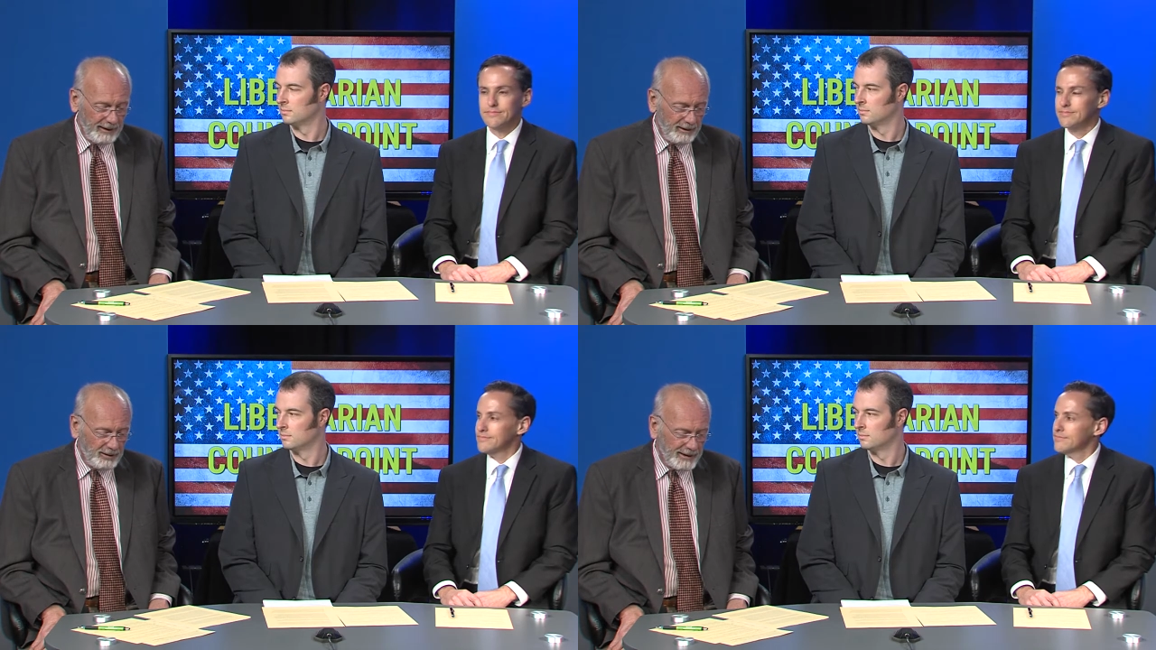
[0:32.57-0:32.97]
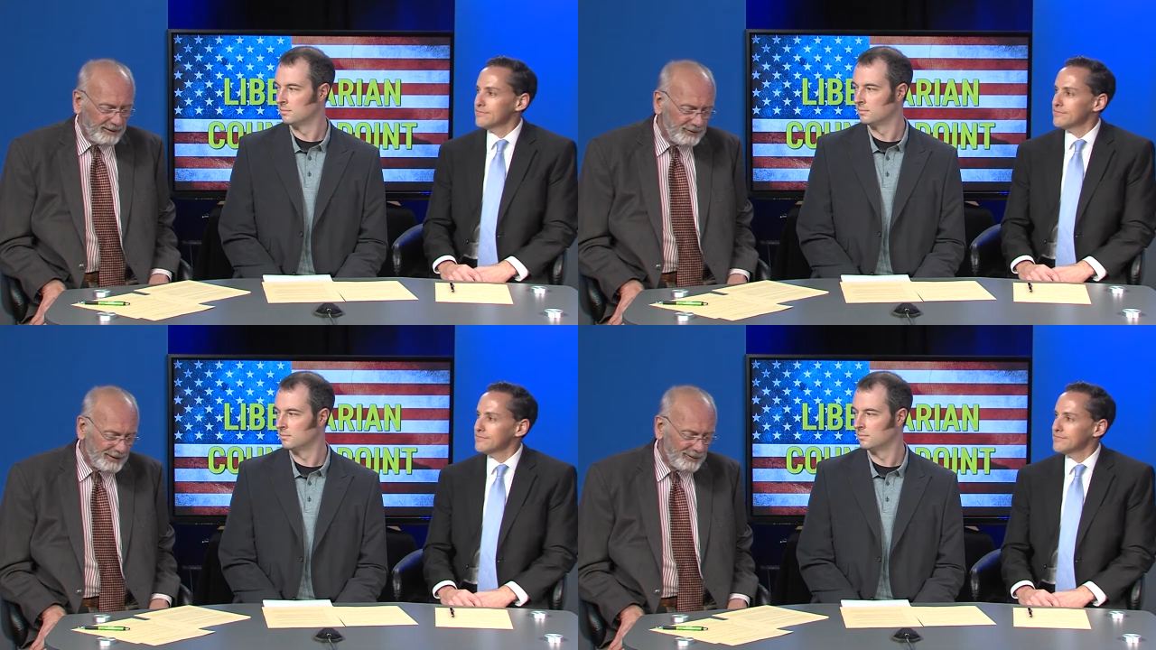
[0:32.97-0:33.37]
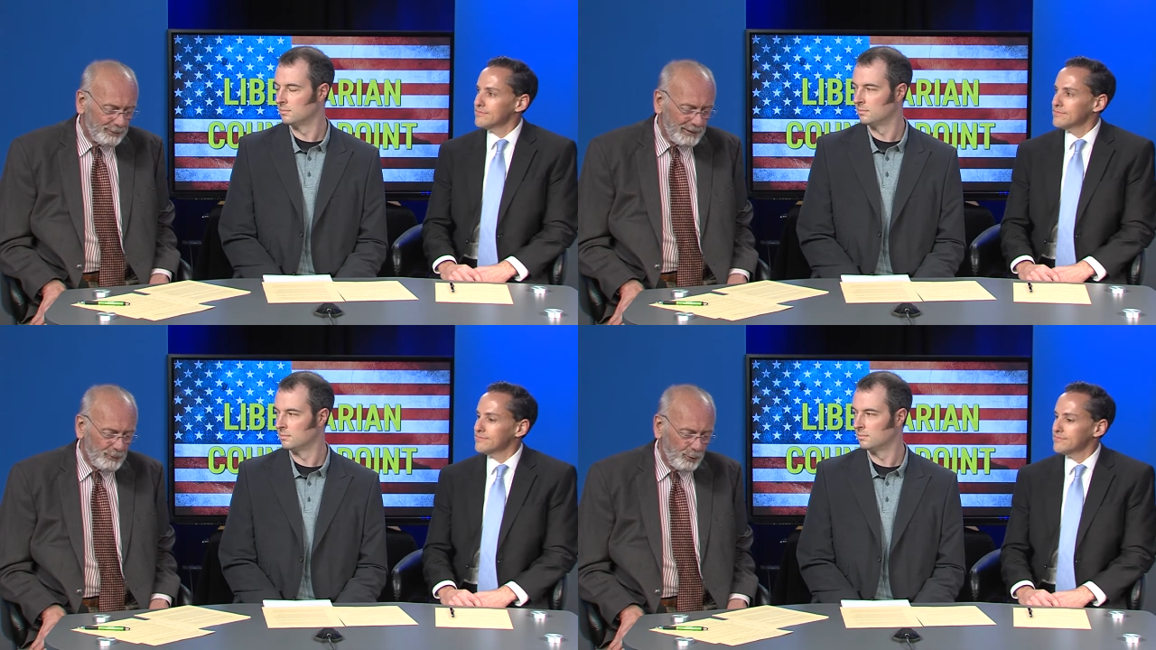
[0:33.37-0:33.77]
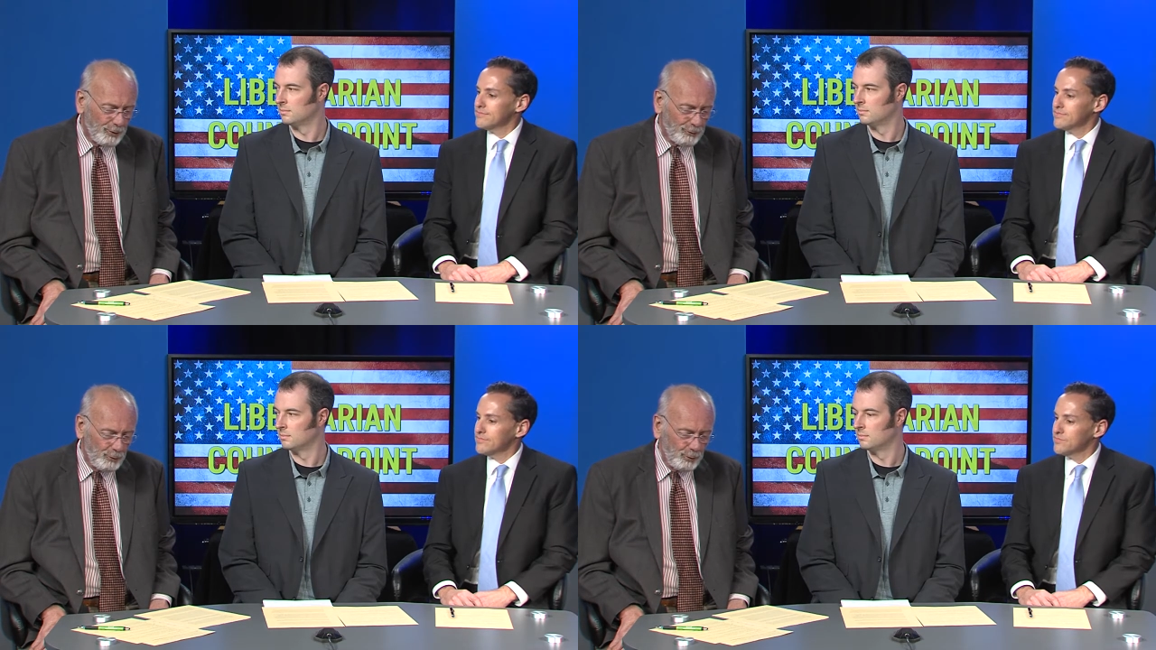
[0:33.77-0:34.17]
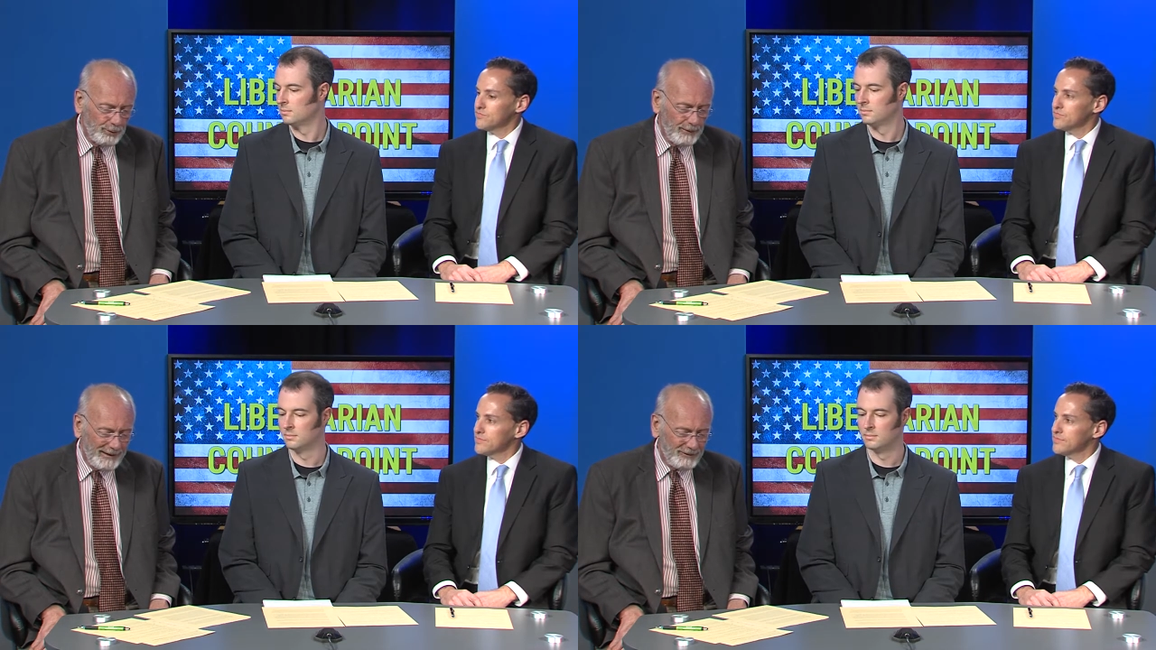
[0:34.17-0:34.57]
Speaker 1: United States Supreme Court
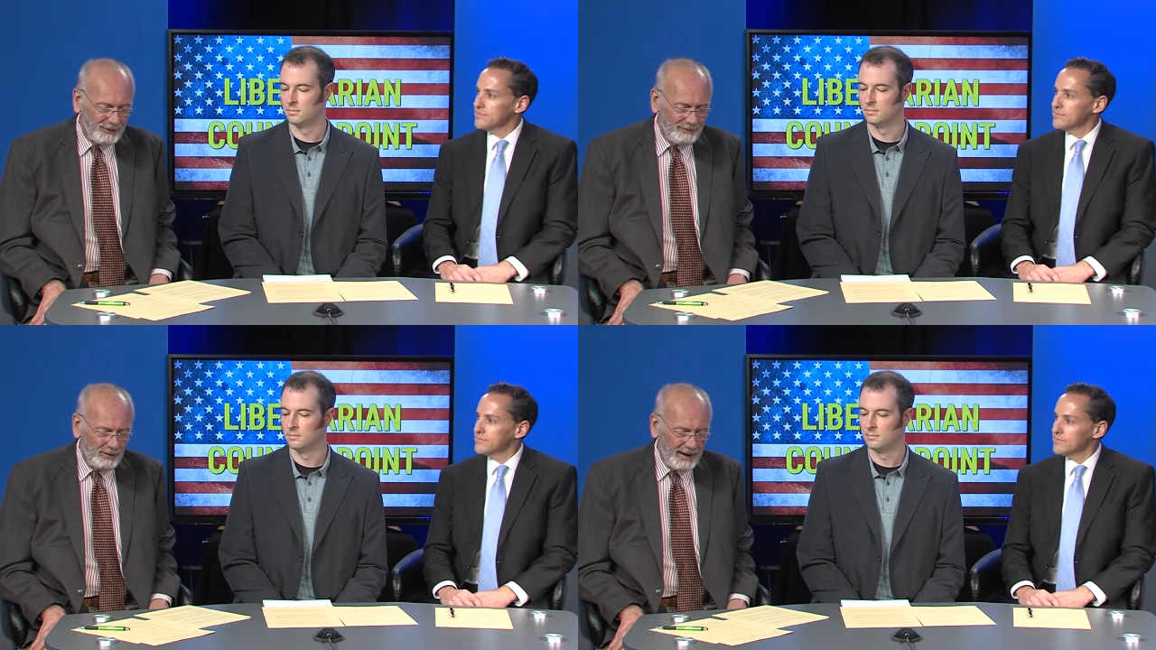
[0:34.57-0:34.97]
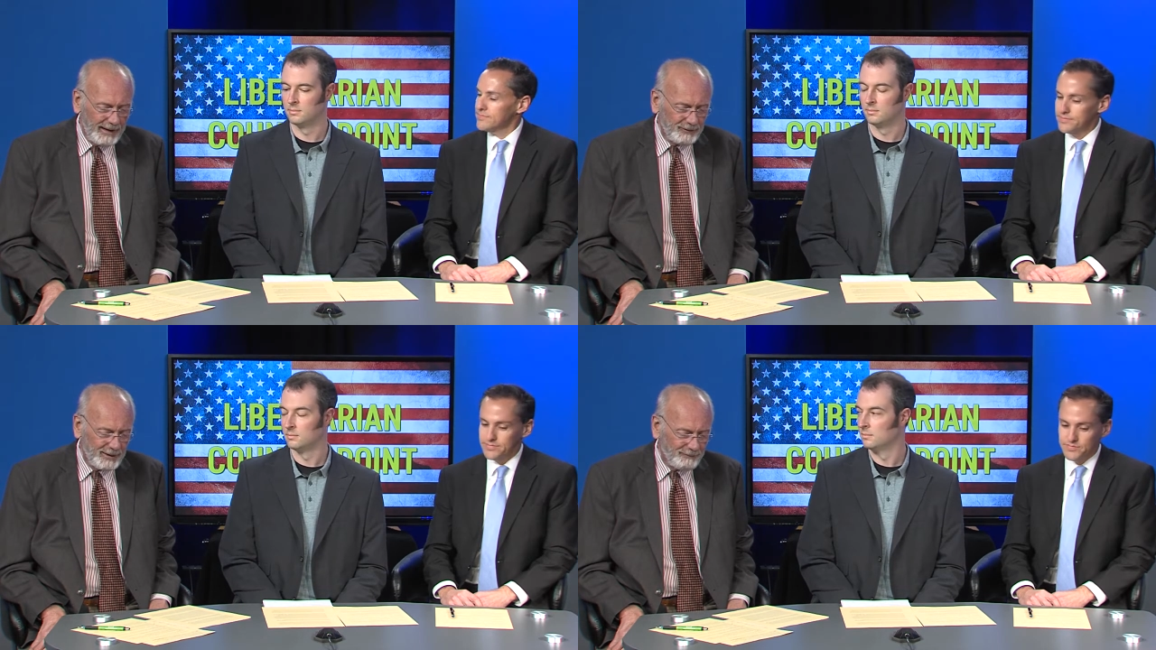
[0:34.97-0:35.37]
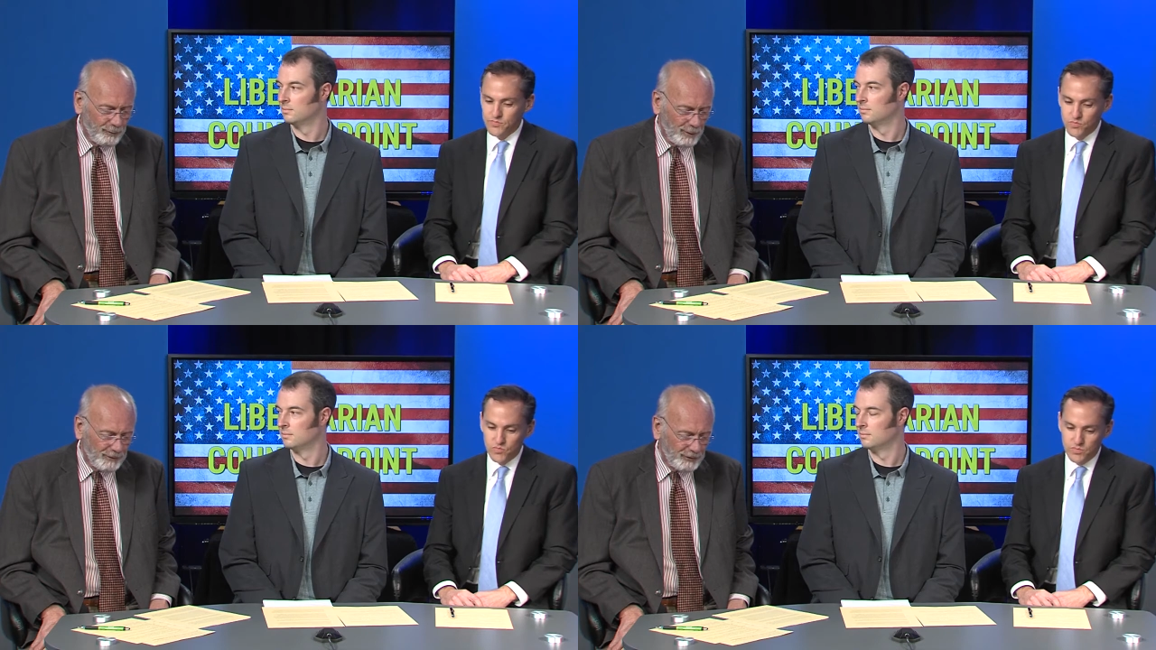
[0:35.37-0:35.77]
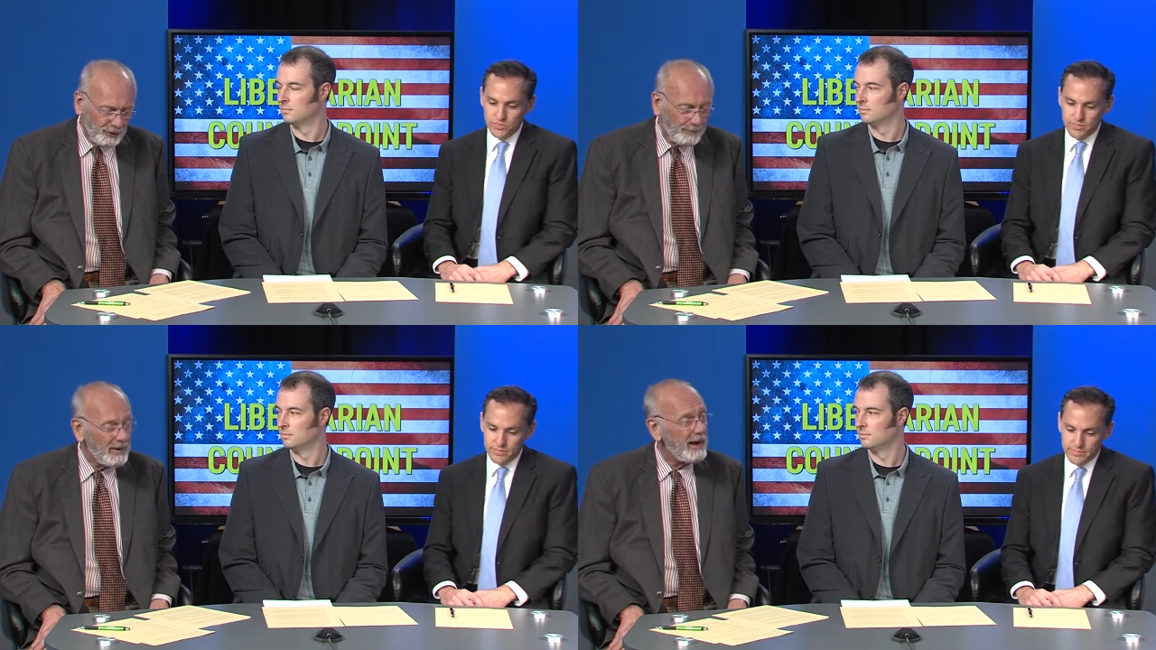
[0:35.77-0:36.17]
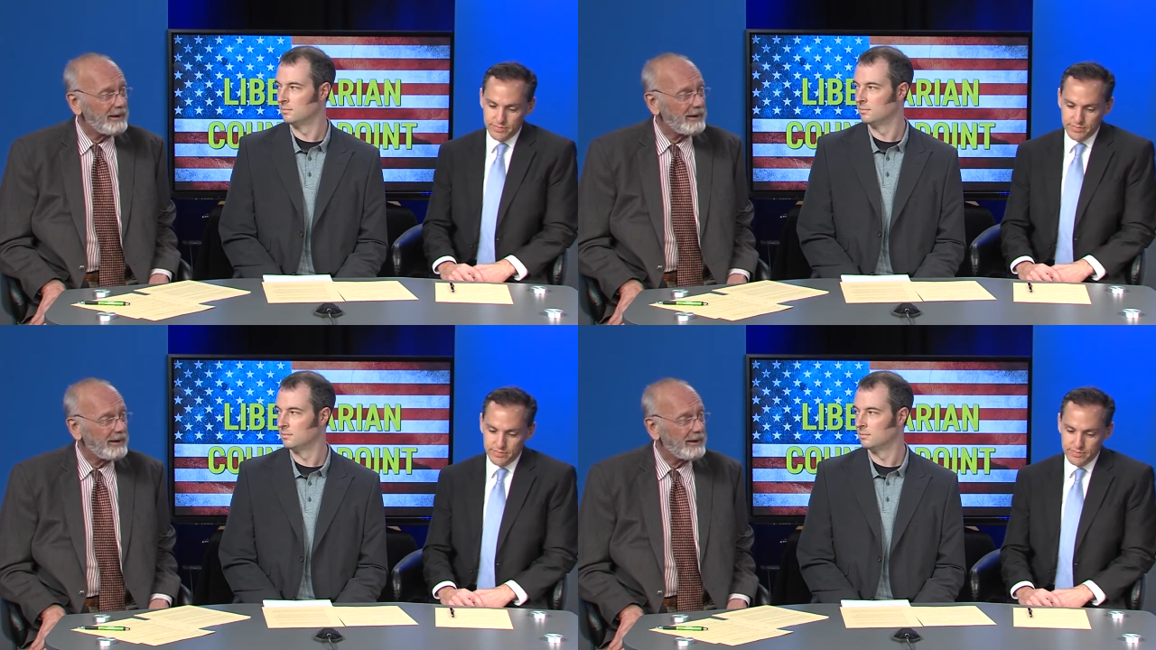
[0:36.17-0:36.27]
ruled that civil asset forfeiture